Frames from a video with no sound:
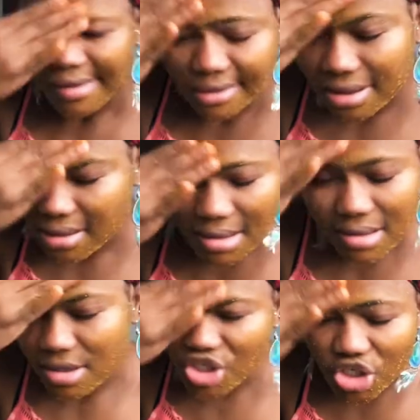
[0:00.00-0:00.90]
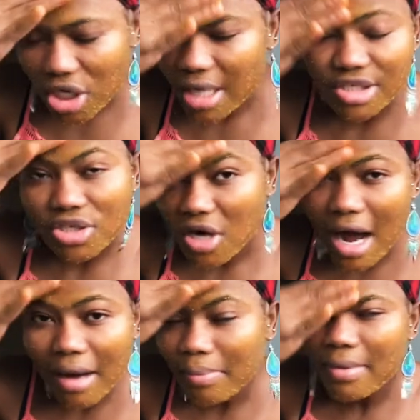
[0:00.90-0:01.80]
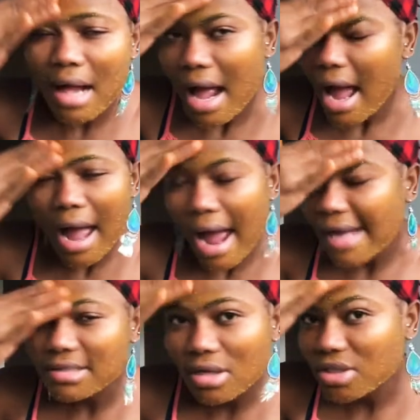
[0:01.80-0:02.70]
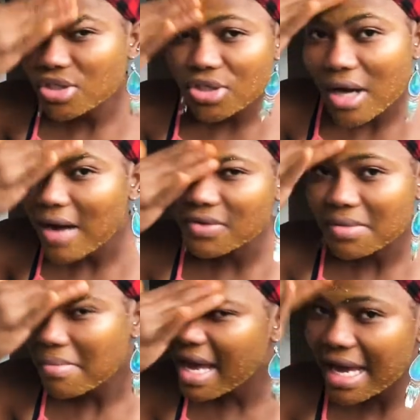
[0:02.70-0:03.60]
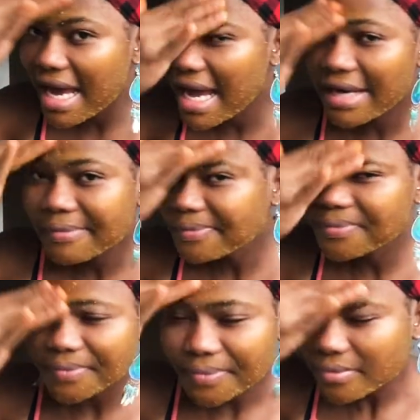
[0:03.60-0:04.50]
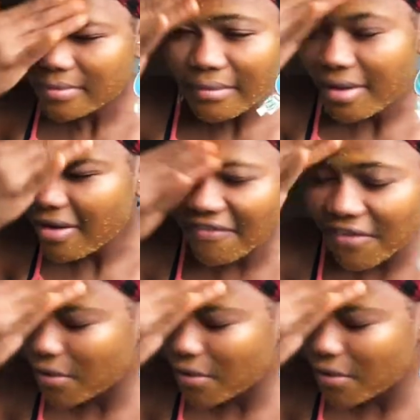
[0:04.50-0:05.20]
This is sugar scrub. I taught you how to make it a few